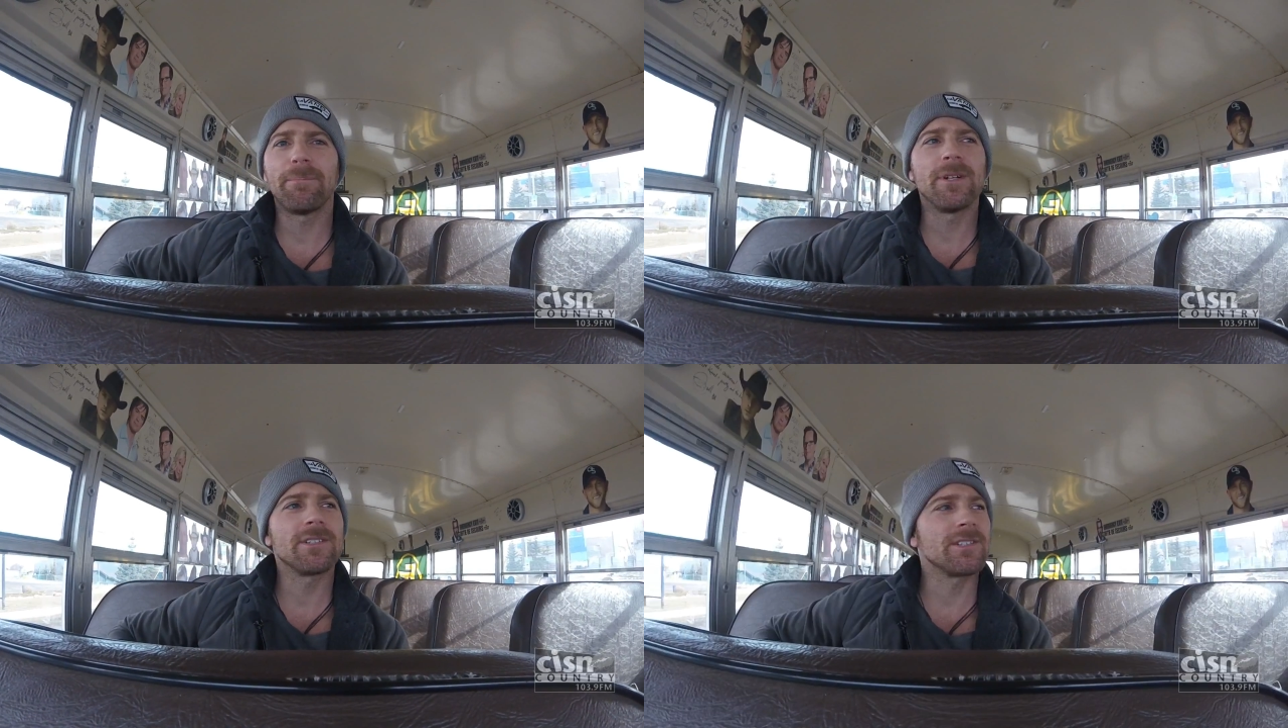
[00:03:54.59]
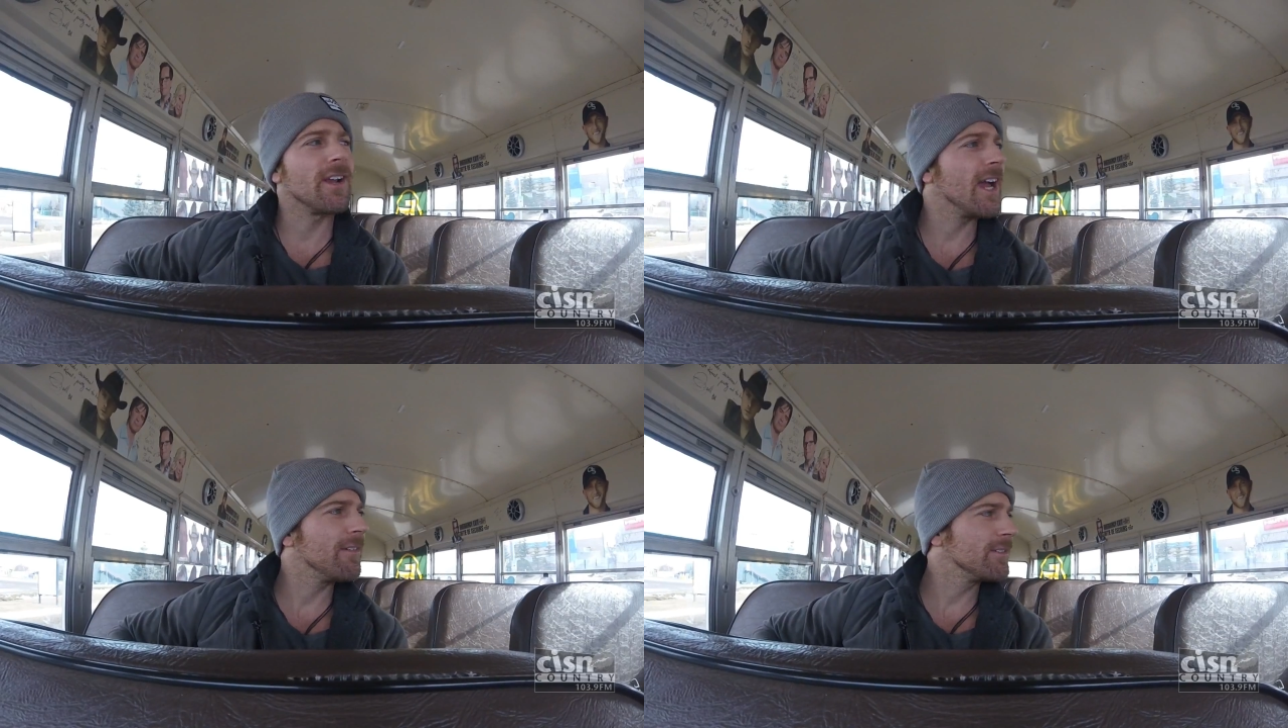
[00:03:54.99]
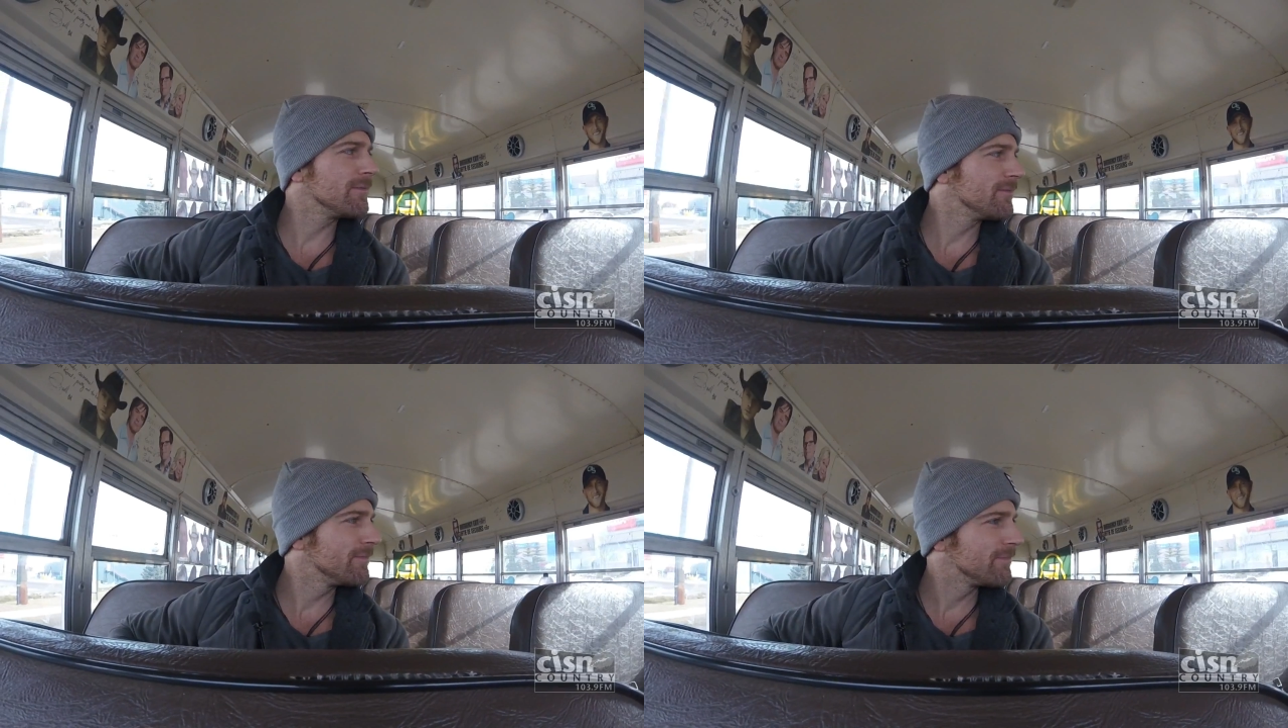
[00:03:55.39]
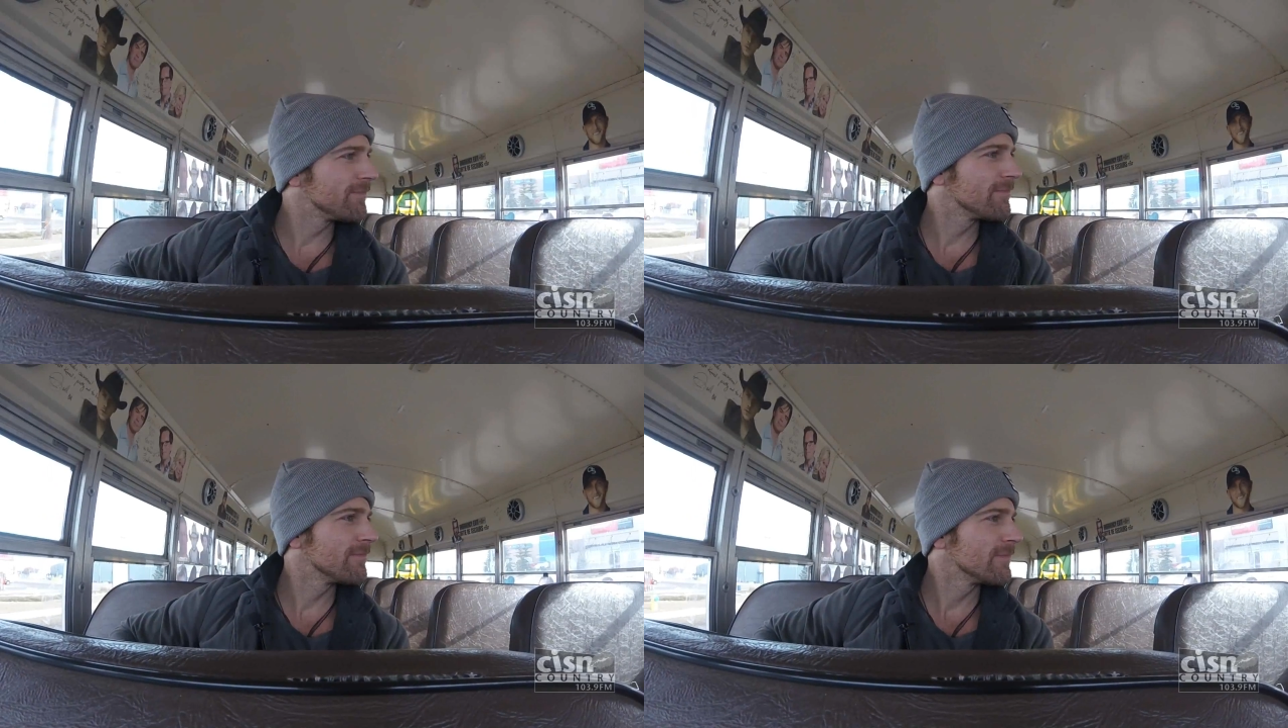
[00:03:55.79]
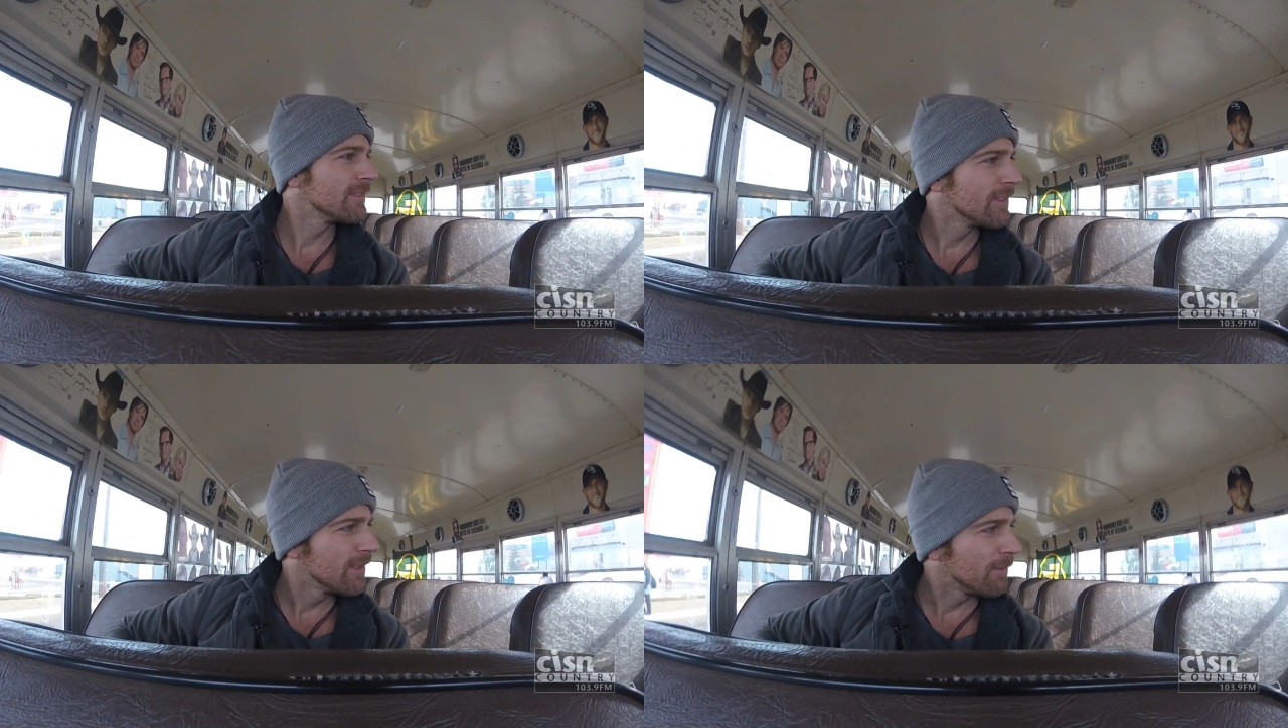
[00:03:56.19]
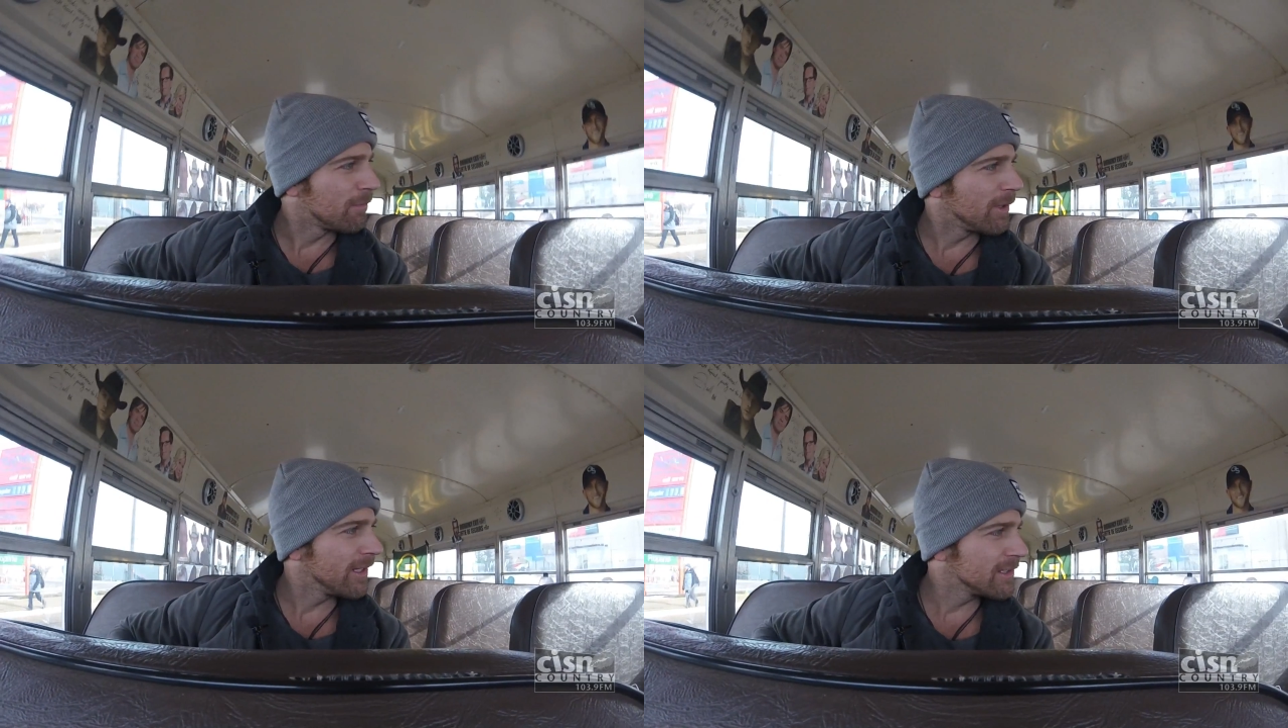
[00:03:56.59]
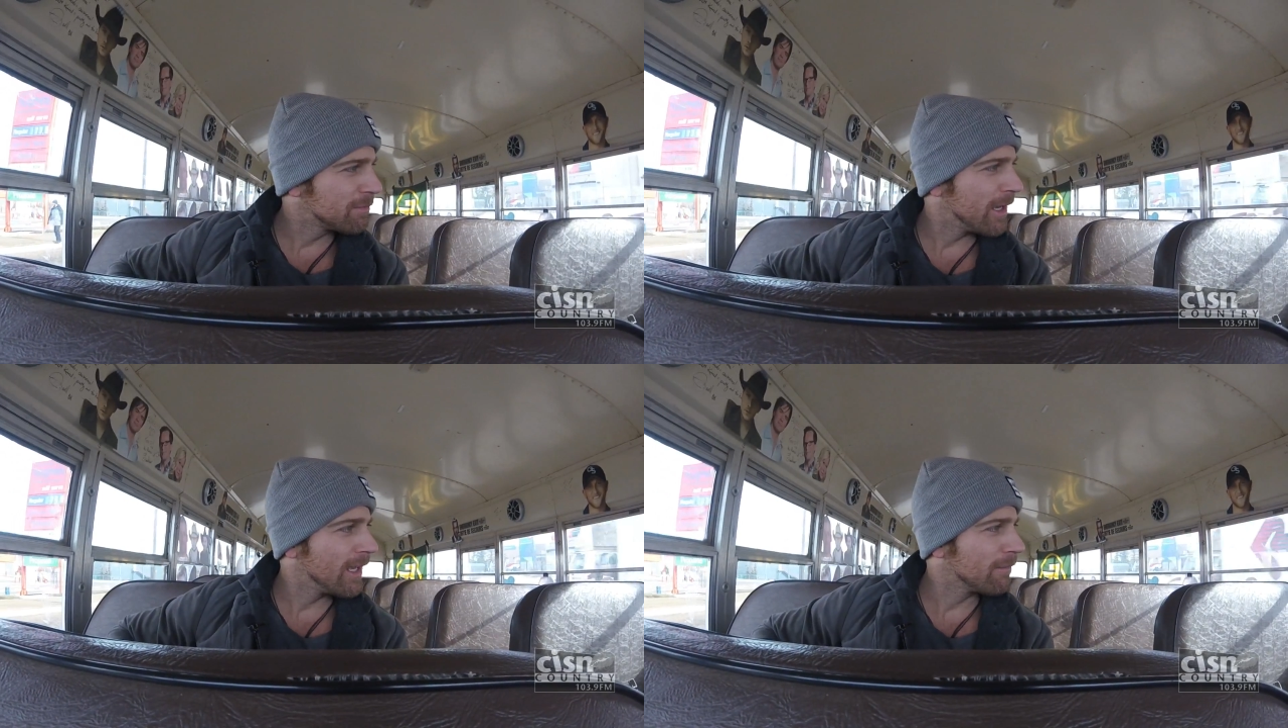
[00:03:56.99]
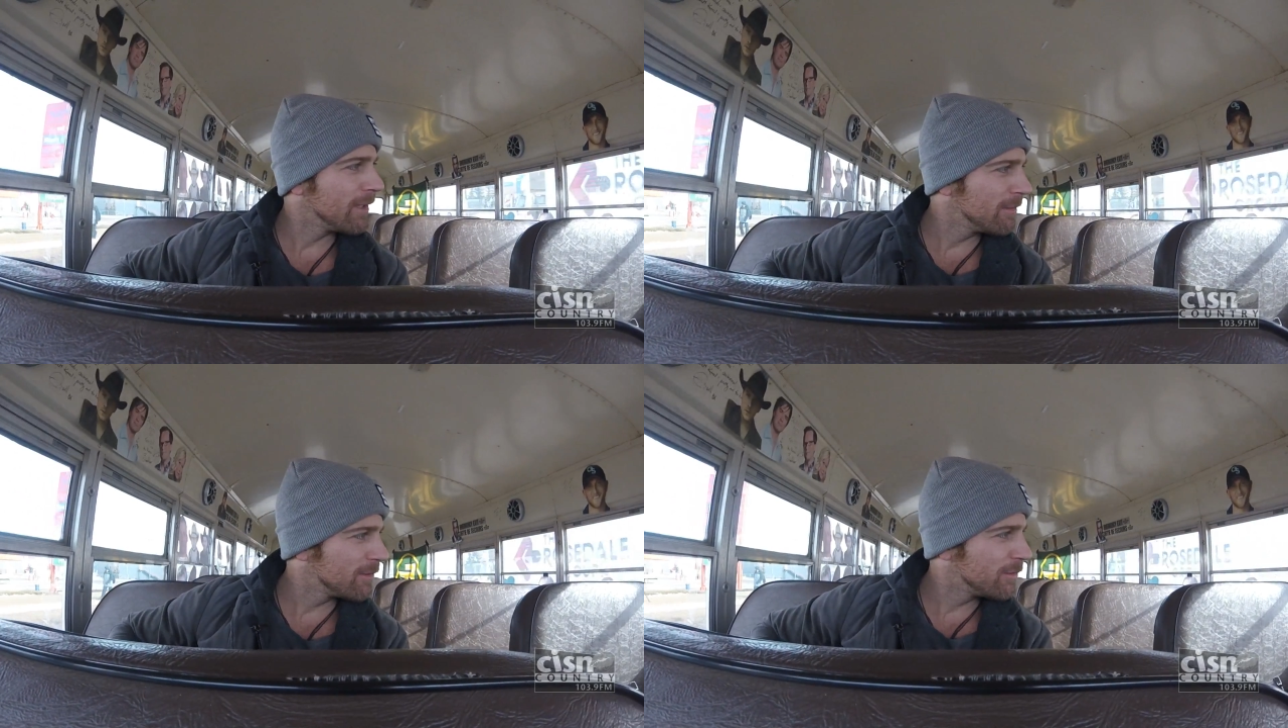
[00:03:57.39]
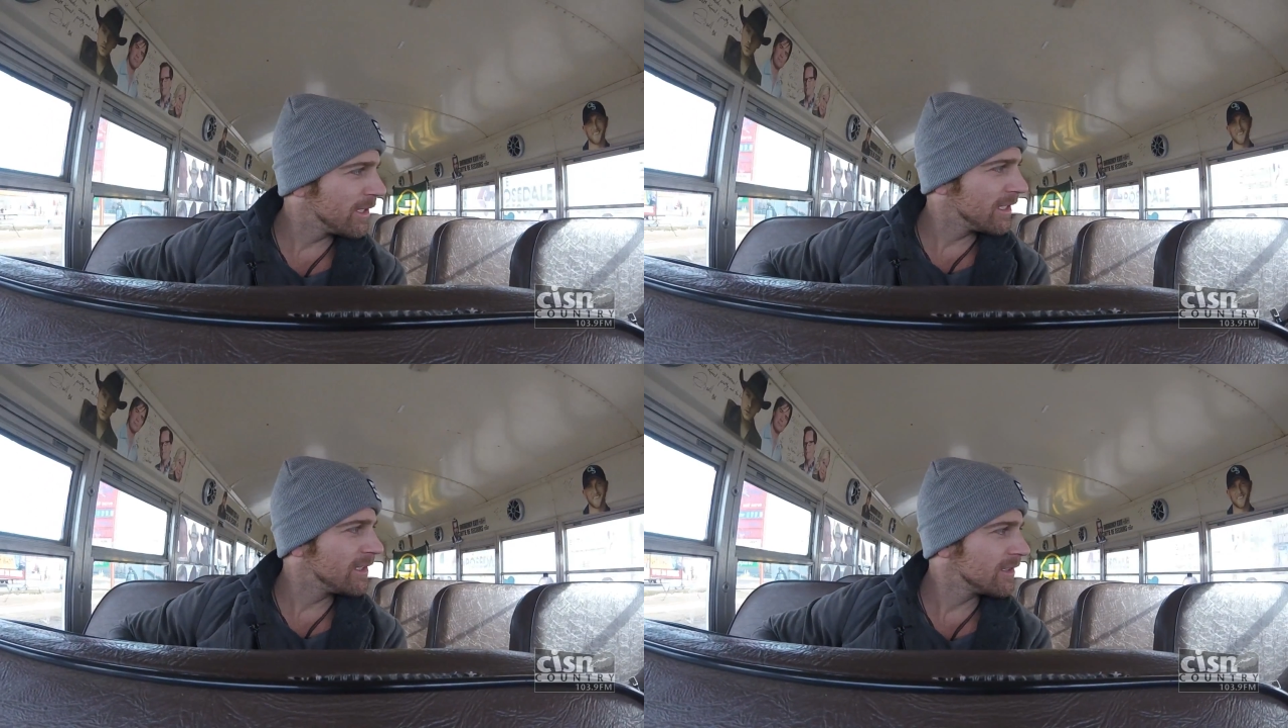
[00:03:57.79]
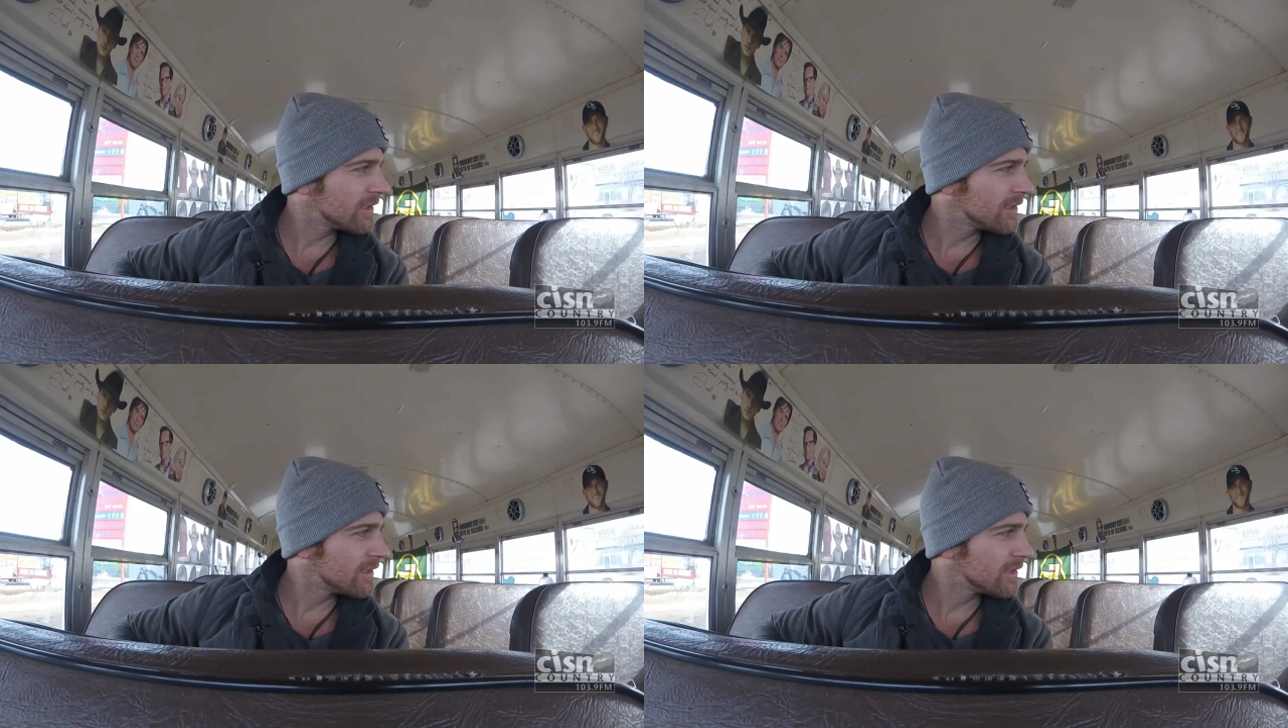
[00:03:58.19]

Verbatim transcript: bus driver brings back memories